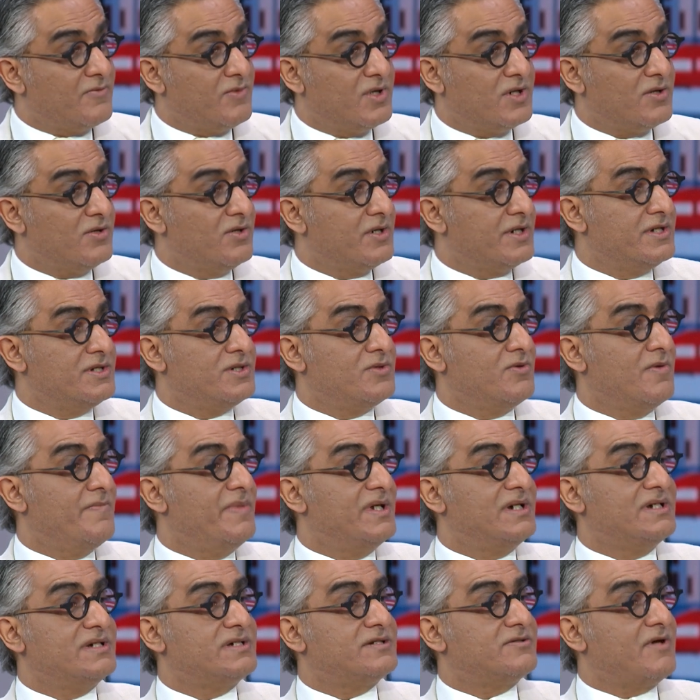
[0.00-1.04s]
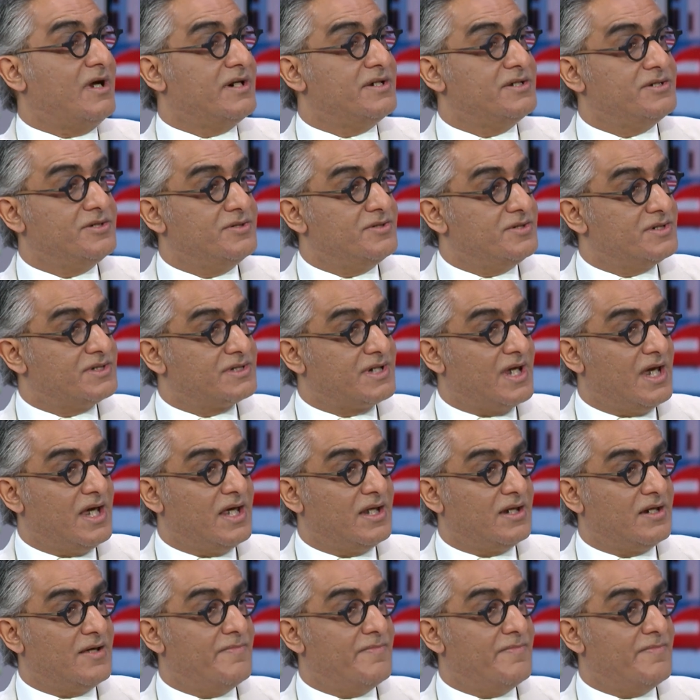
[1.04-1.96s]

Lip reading: we could look into a better strategy to scale,